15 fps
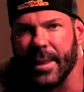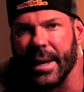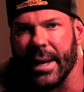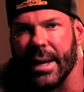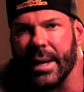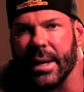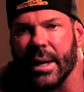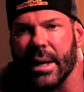
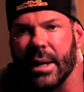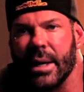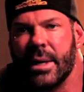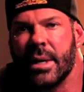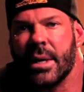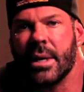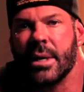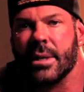And
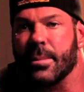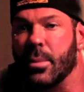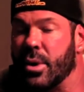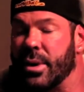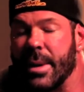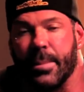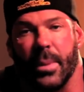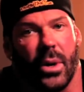the
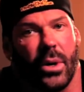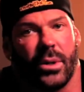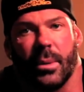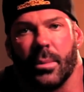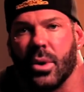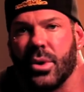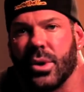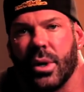more they
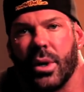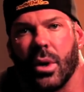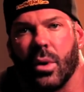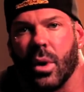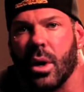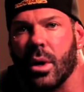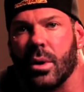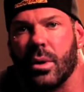burn, the more they're gonna
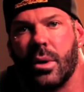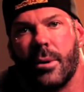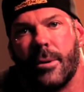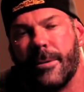grow.